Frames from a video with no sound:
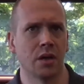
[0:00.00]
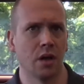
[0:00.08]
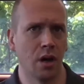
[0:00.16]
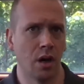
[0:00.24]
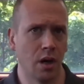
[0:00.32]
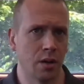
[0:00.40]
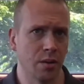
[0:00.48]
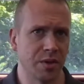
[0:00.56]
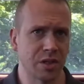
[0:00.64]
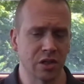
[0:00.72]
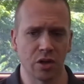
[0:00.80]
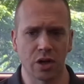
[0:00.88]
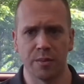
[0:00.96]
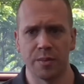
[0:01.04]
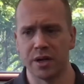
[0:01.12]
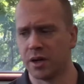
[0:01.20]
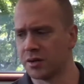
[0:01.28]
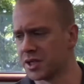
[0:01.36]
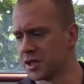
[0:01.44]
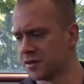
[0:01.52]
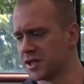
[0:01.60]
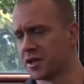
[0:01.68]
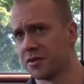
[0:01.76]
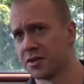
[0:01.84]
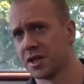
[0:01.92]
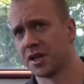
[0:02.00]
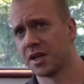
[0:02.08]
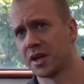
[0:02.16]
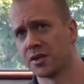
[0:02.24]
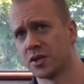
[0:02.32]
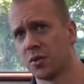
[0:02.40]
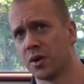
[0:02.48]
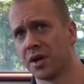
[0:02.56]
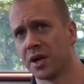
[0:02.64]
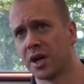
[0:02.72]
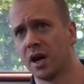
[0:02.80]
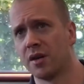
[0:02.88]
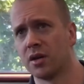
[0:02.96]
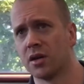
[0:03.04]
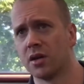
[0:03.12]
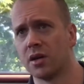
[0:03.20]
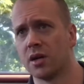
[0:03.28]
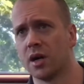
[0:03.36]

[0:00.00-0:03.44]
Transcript: Let me just look at my notes here, see if there's anything else we wanted to cover.